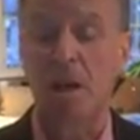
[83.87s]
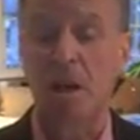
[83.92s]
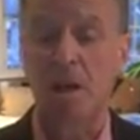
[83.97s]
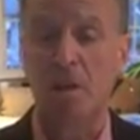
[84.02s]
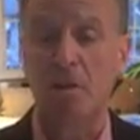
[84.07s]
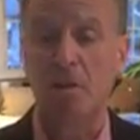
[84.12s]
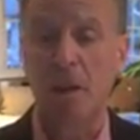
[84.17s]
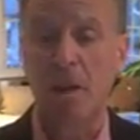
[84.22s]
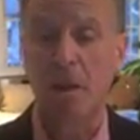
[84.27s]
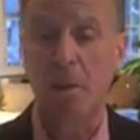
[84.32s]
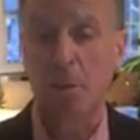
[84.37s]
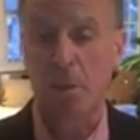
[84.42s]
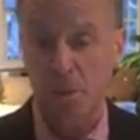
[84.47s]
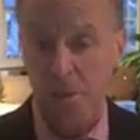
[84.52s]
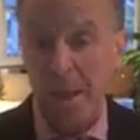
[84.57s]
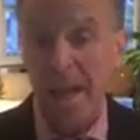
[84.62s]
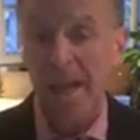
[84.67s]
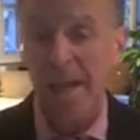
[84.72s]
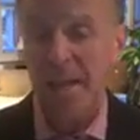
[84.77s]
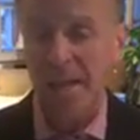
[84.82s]
credit was
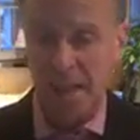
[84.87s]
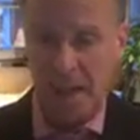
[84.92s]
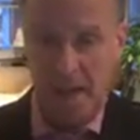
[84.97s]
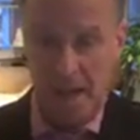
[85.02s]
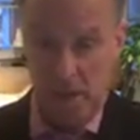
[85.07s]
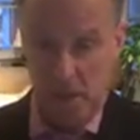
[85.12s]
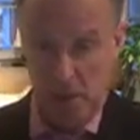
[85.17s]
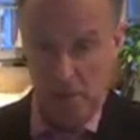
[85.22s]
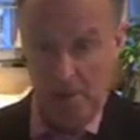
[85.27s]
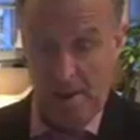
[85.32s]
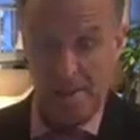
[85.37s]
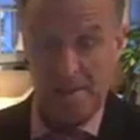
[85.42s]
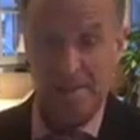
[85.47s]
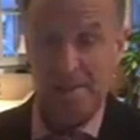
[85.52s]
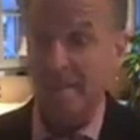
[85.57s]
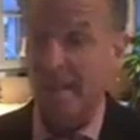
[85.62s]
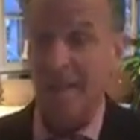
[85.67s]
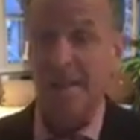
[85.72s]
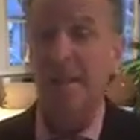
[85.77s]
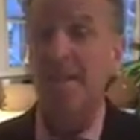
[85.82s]
paid to IRS,
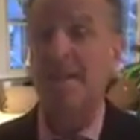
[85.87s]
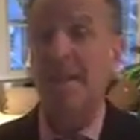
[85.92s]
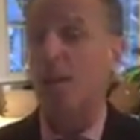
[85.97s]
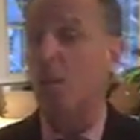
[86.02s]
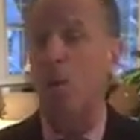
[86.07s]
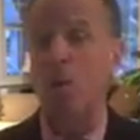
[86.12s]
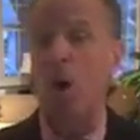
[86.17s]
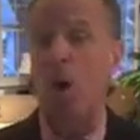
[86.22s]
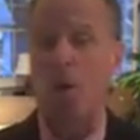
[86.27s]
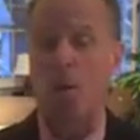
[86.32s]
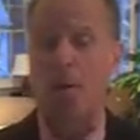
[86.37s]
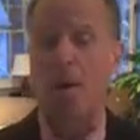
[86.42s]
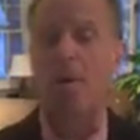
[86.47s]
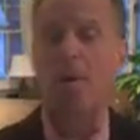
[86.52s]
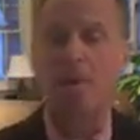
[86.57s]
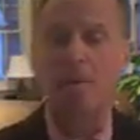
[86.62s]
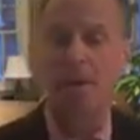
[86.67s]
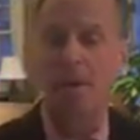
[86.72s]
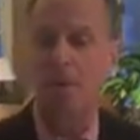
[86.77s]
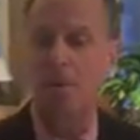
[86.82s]
that they don't owe. I'm
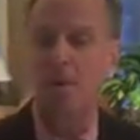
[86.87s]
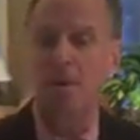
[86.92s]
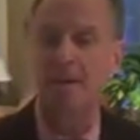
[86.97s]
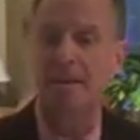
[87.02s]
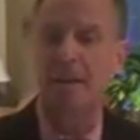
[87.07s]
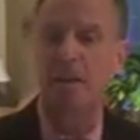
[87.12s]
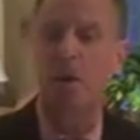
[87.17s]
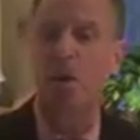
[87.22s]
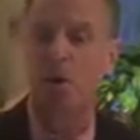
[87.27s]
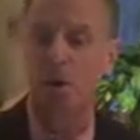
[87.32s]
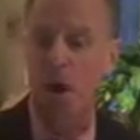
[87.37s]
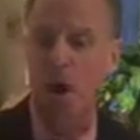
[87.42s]
going to make sure that they don't